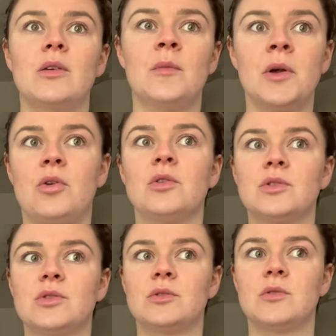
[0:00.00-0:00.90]
oh my
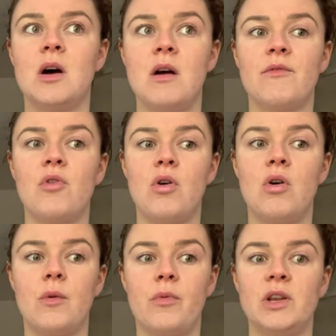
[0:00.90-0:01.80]
gosh, I've got
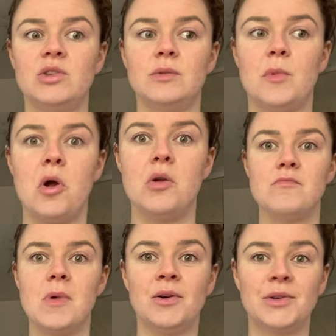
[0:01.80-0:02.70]
an operation tomorrow.
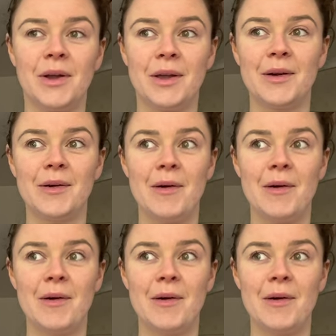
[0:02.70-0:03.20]
I was like,